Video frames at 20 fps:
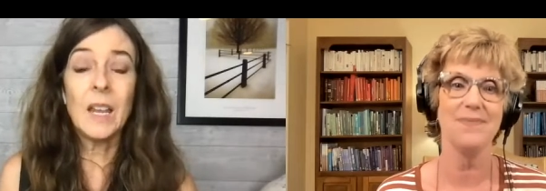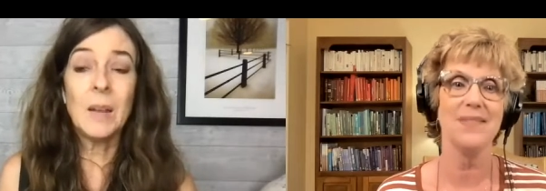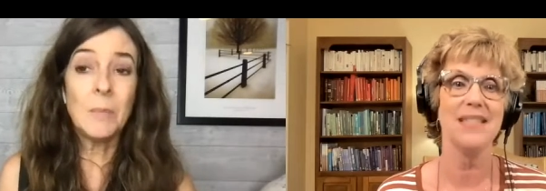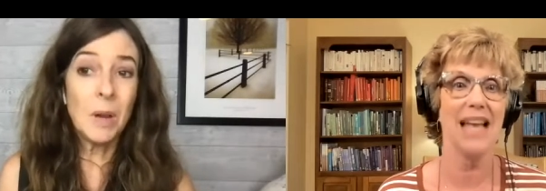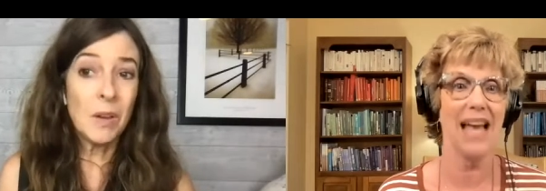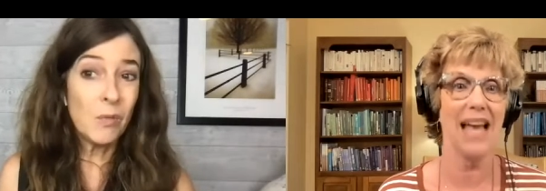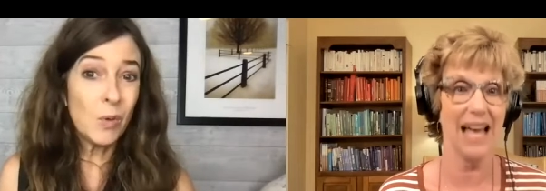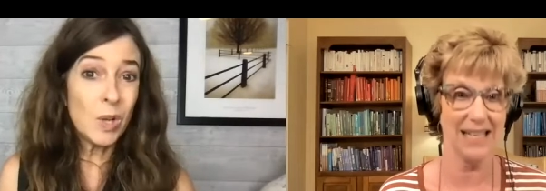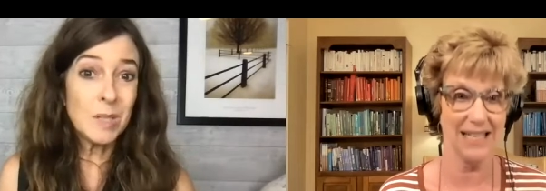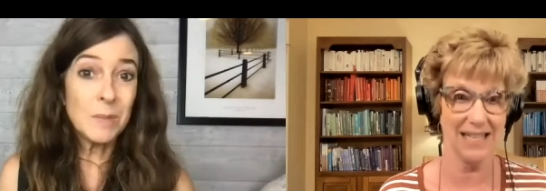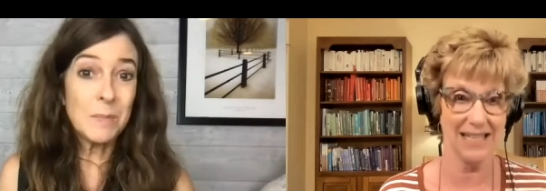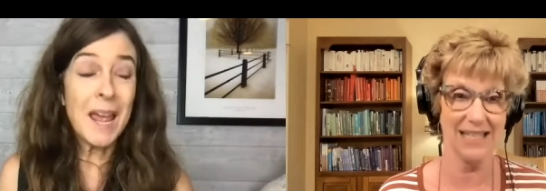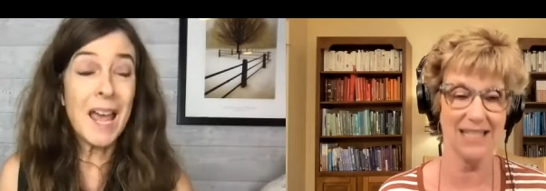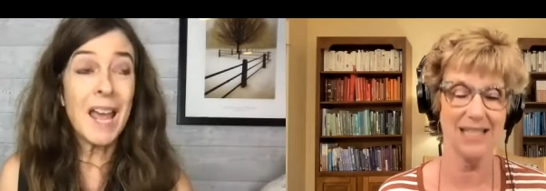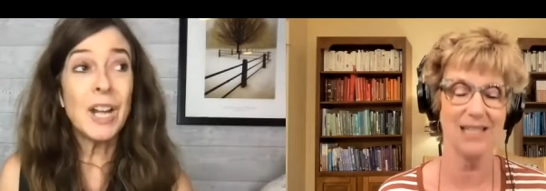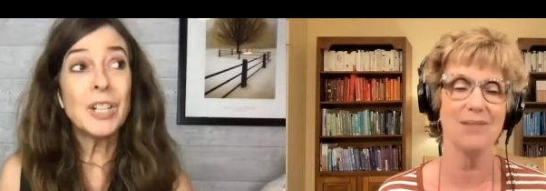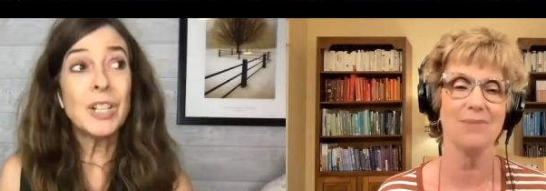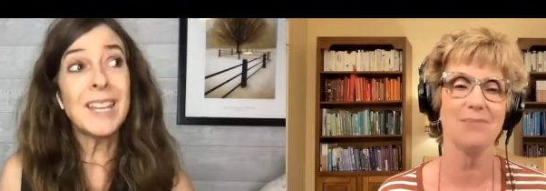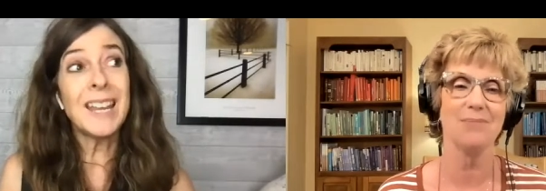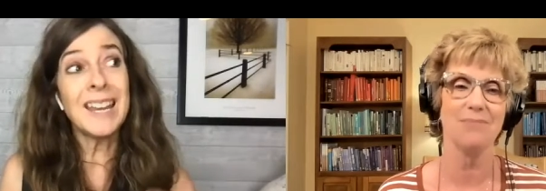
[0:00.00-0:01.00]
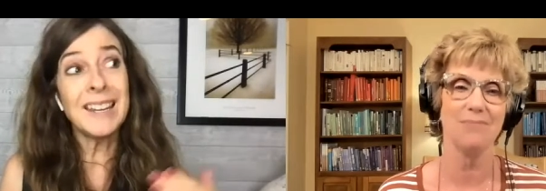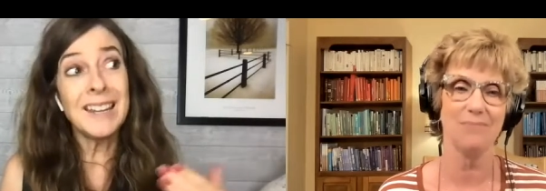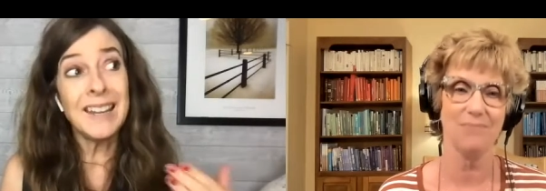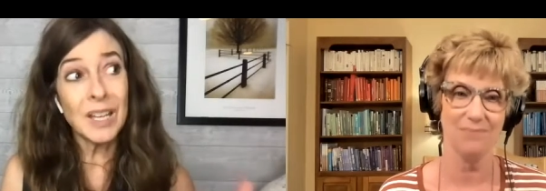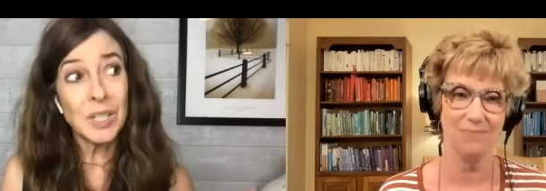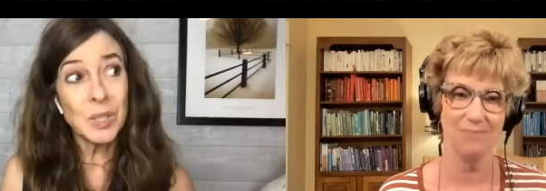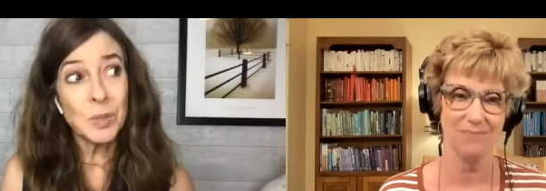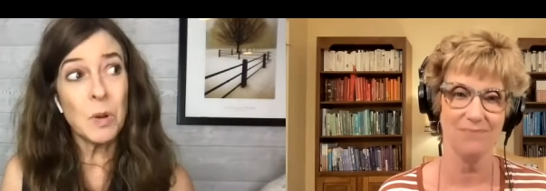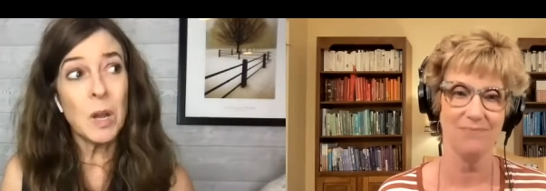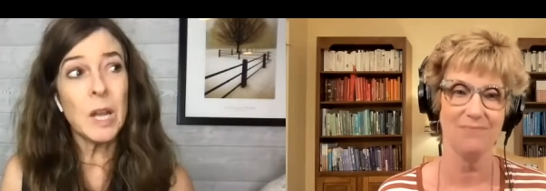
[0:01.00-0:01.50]
Speaker 1: and yes. my voice matters
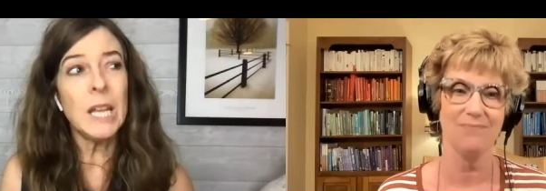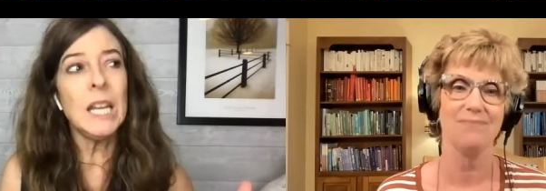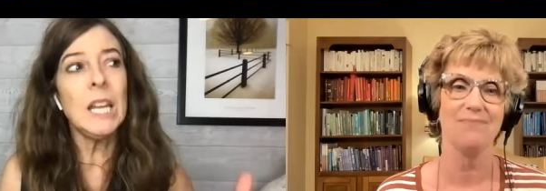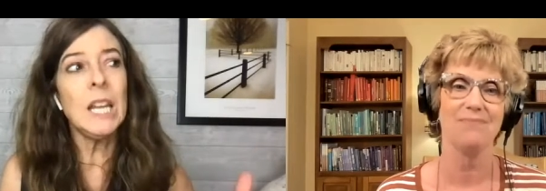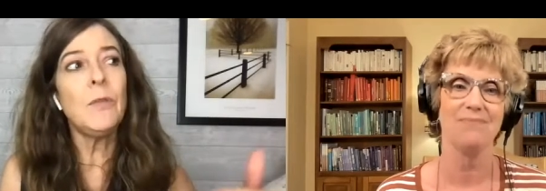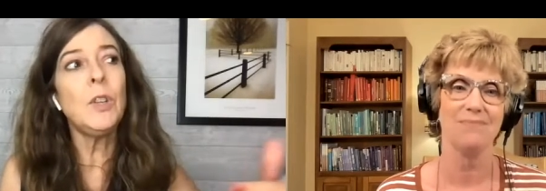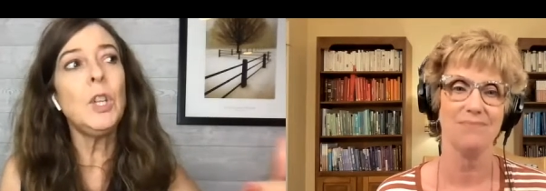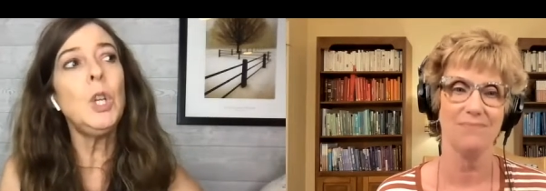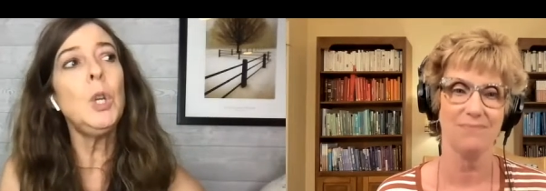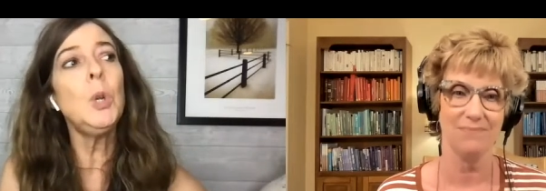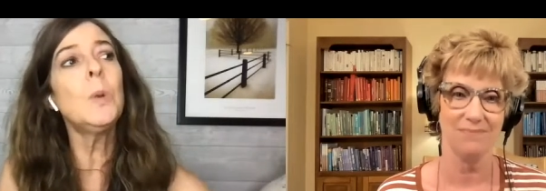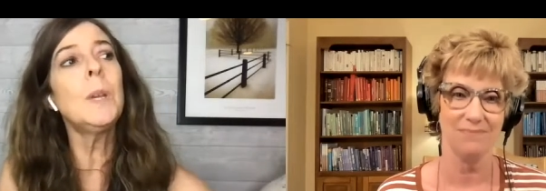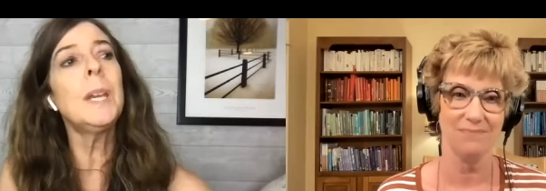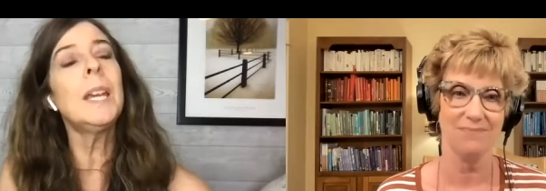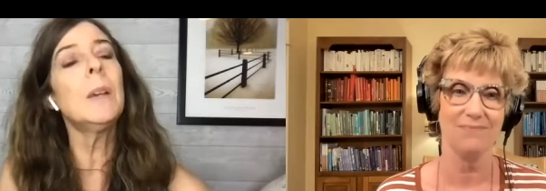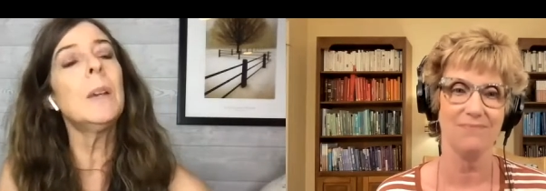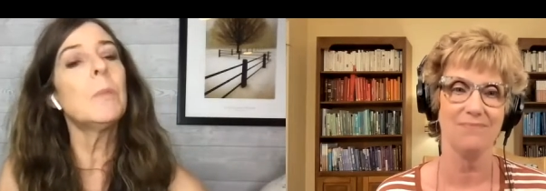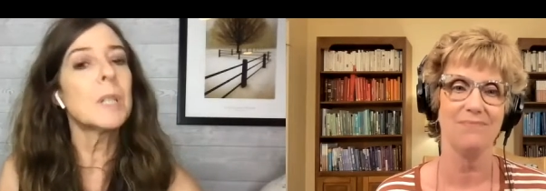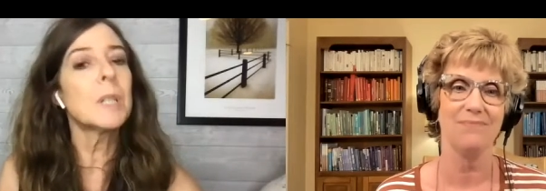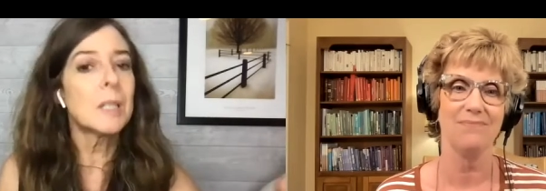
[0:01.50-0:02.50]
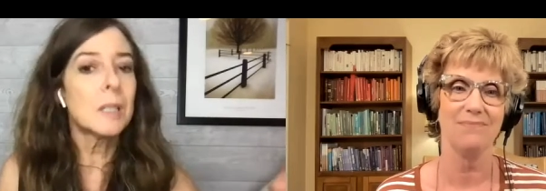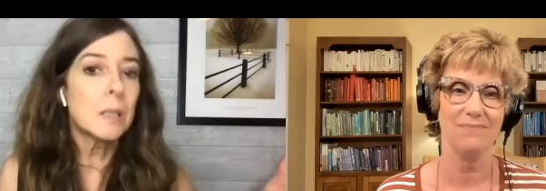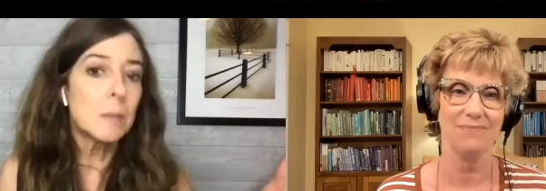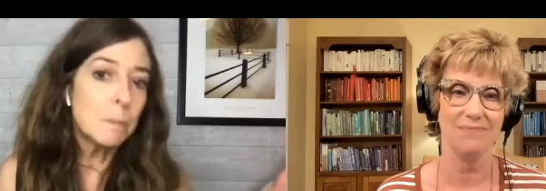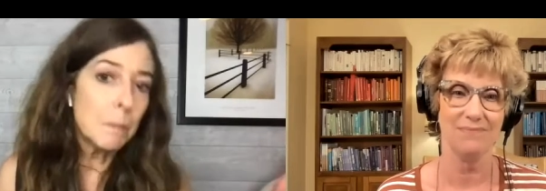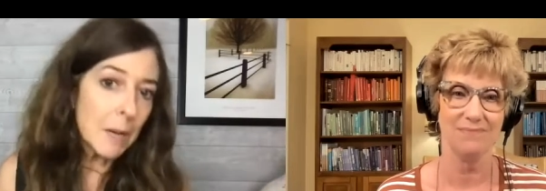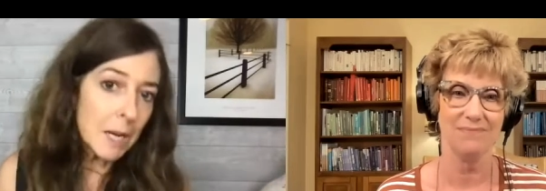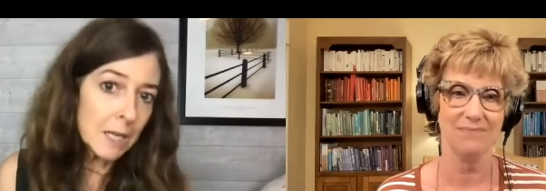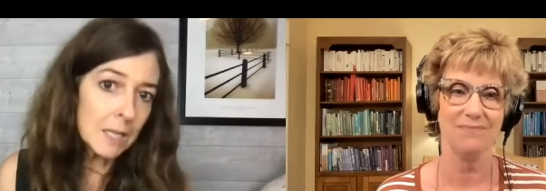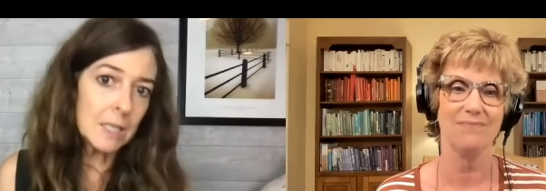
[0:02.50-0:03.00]
and guess what if you can't
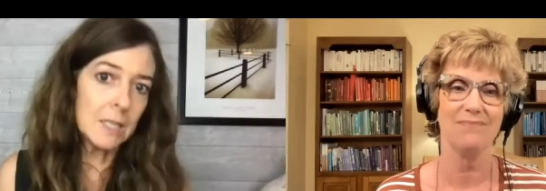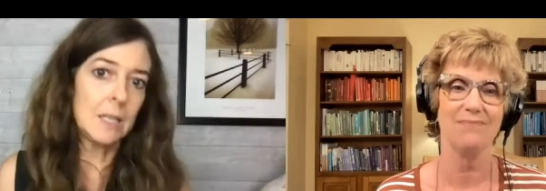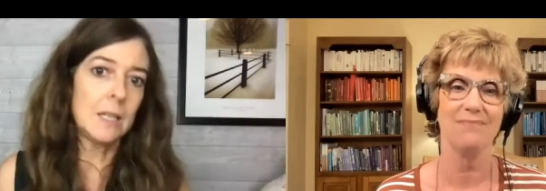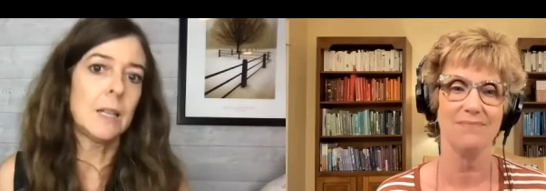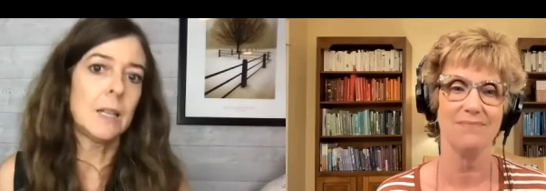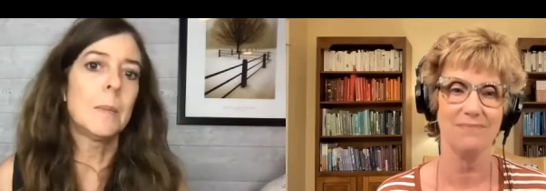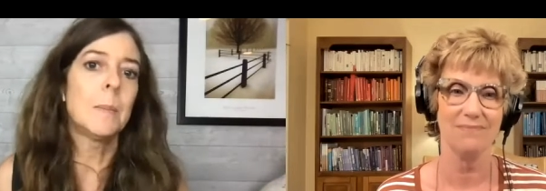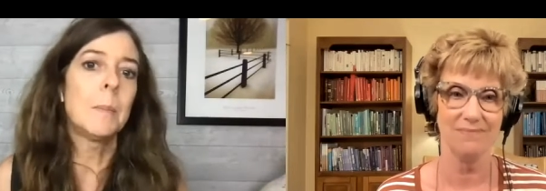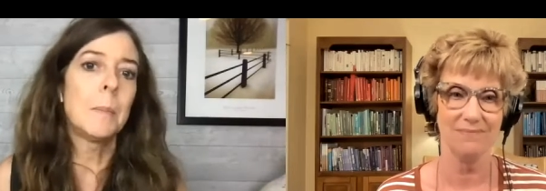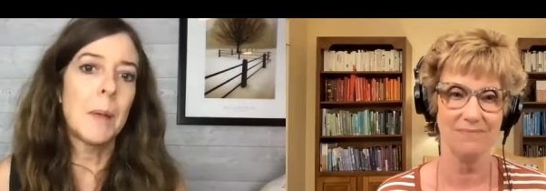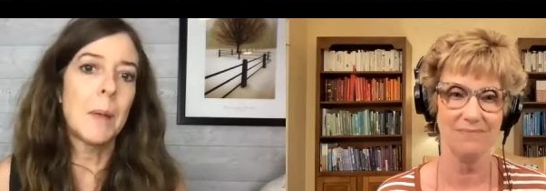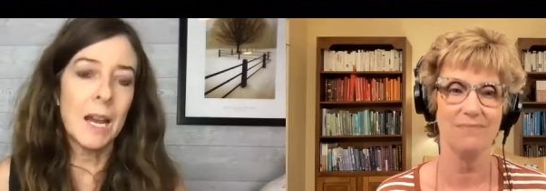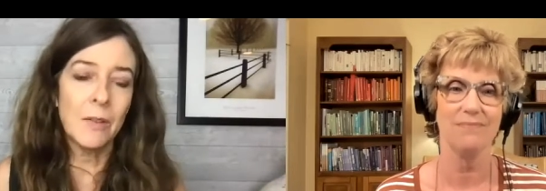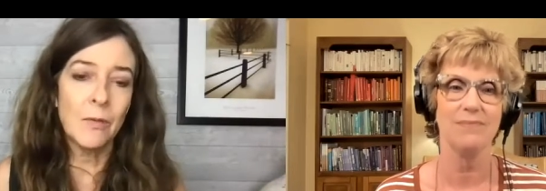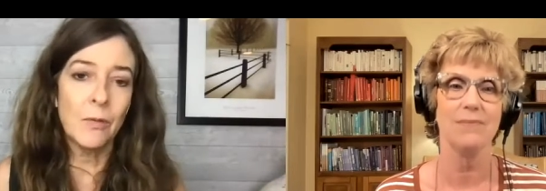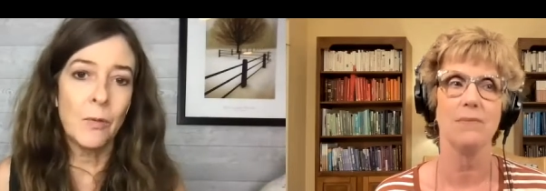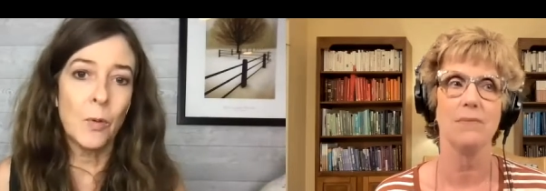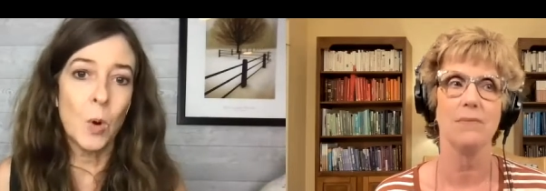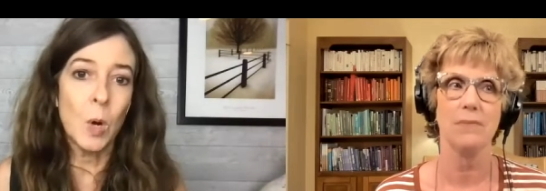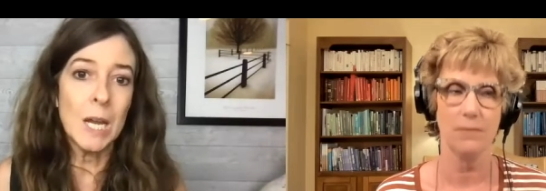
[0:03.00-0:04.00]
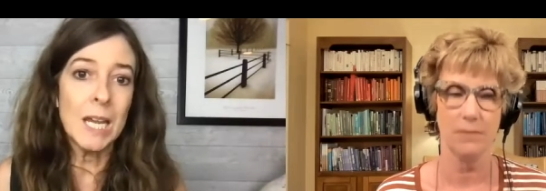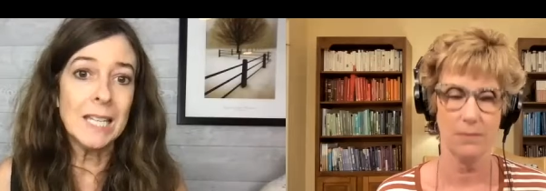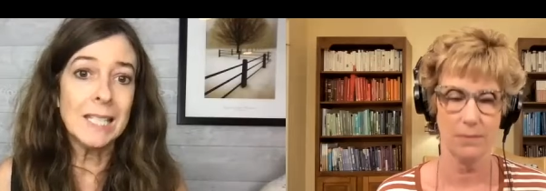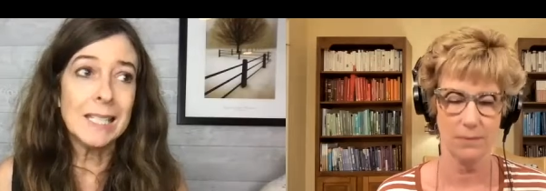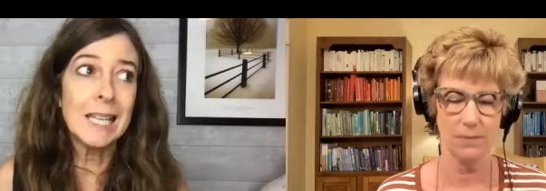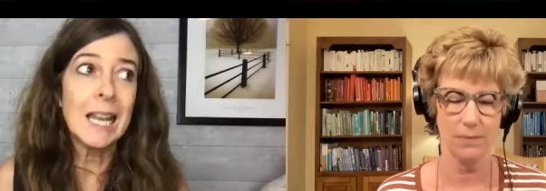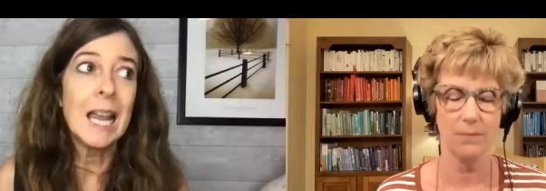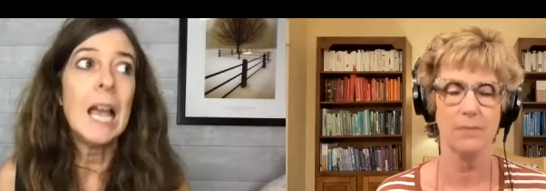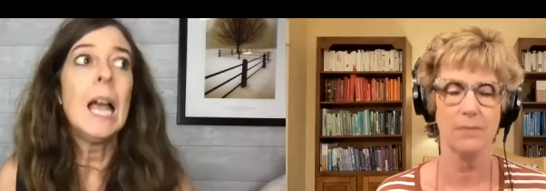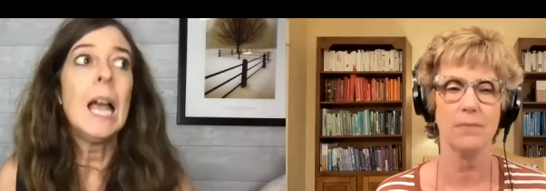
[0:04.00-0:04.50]
respect my
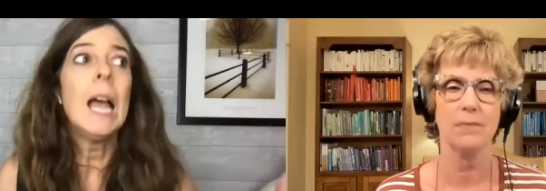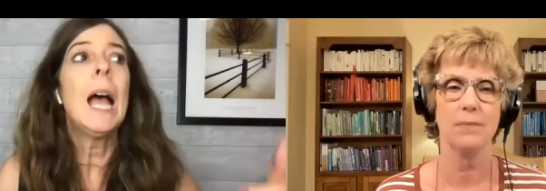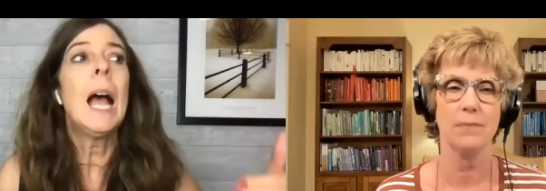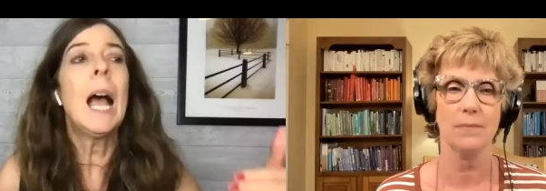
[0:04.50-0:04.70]
voice